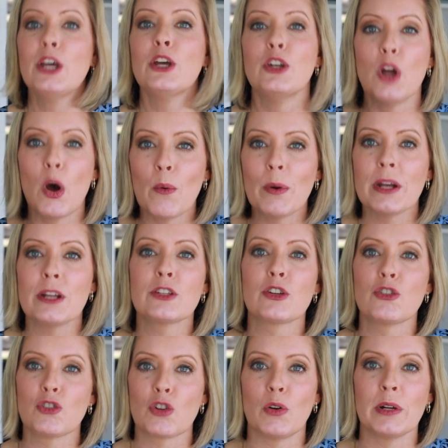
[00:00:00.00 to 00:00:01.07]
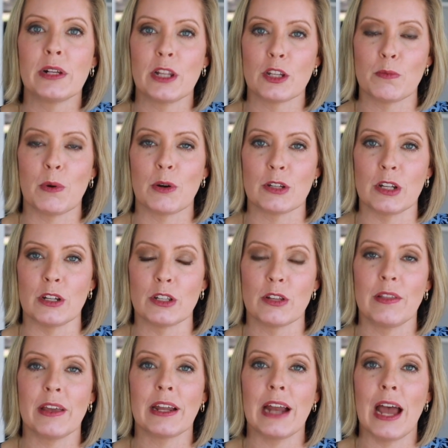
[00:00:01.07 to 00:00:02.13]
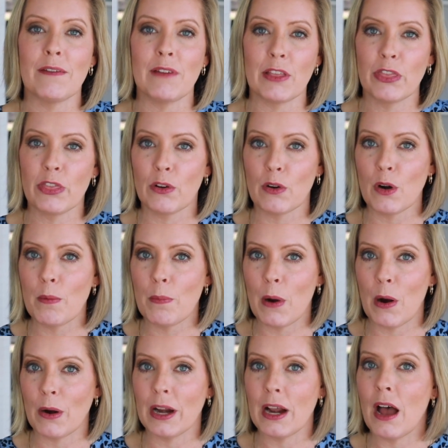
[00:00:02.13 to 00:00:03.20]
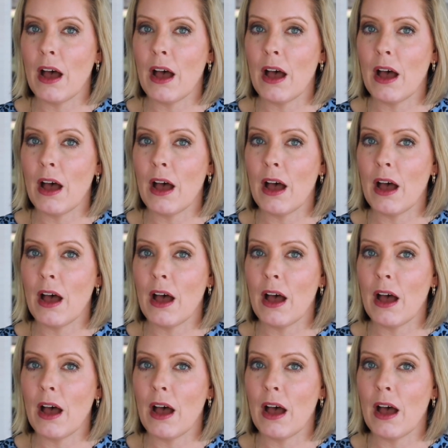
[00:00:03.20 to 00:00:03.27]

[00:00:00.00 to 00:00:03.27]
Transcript: No one is controlling this person, so they can have a third-party,